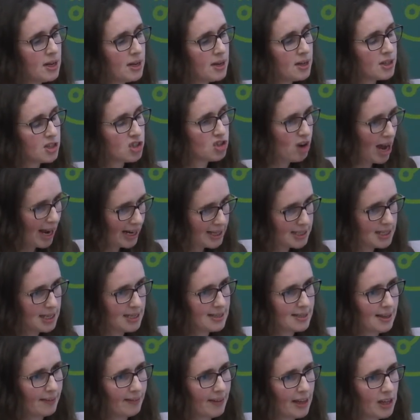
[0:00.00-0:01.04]
strategies
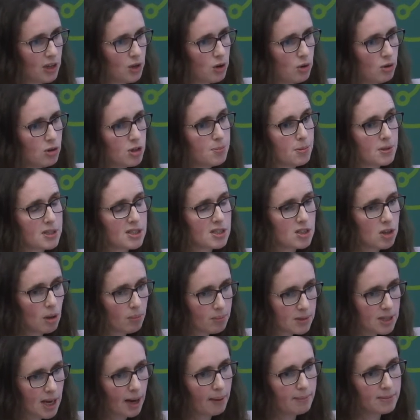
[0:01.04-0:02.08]
that they use, but
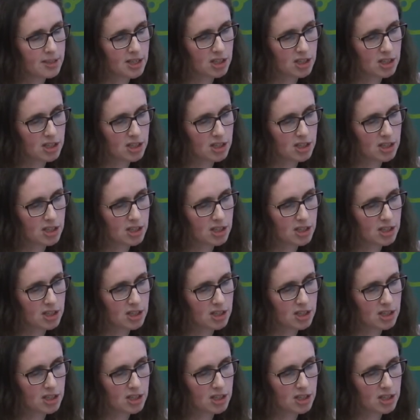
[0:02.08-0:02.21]
sometimes